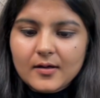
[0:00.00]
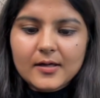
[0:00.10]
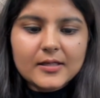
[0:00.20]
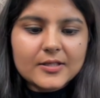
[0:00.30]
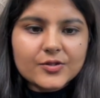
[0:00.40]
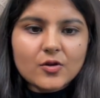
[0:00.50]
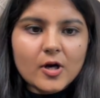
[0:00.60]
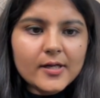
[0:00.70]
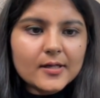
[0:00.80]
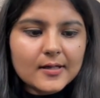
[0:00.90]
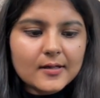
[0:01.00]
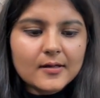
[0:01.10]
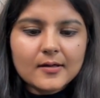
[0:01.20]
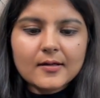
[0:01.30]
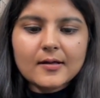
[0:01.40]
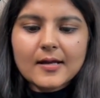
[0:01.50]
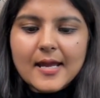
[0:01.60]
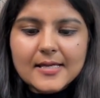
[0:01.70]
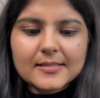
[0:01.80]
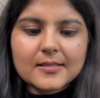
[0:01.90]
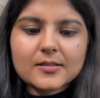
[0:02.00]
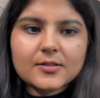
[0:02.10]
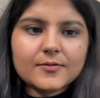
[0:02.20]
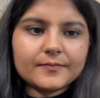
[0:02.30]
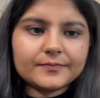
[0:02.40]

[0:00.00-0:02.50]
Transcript: does not exist.